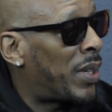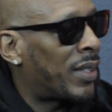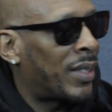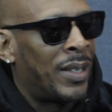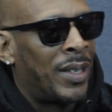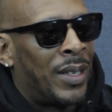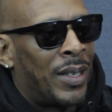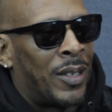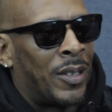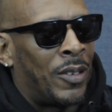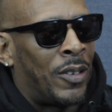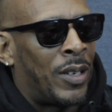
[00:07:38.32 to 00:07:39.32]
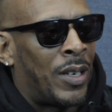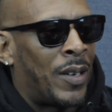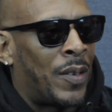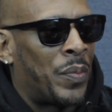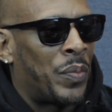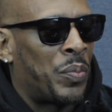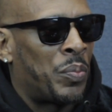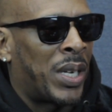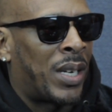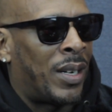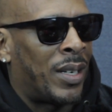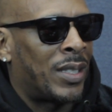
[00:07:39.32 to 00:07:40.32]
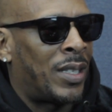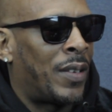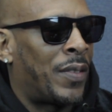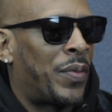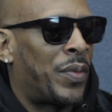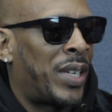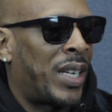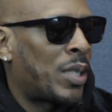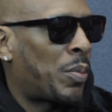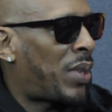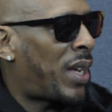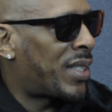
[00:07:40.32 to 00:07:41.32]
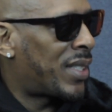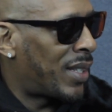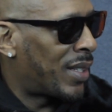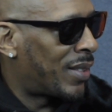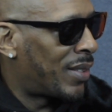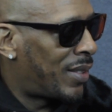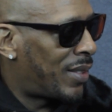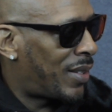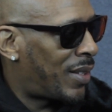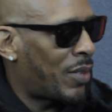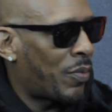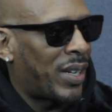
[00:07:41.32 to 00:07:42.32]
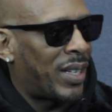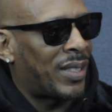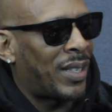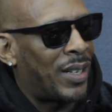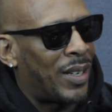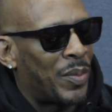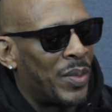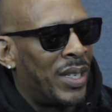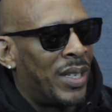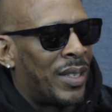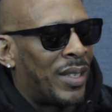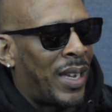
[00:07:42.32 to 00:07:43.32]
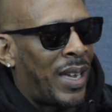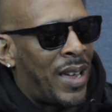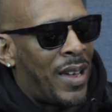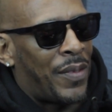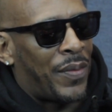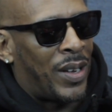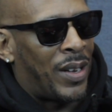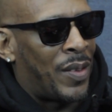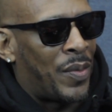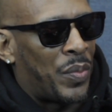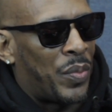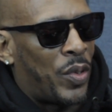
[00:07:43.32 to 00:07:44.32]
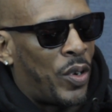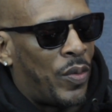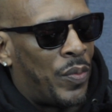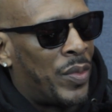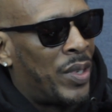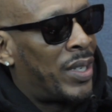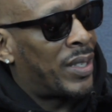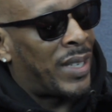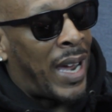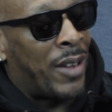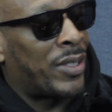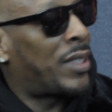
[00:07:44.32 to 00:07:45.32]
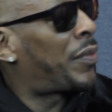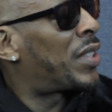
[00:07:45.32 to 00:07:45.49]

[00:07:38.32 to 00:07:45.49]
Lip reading: at it. You know, because of their supply chain and the way they set up. They have thousands of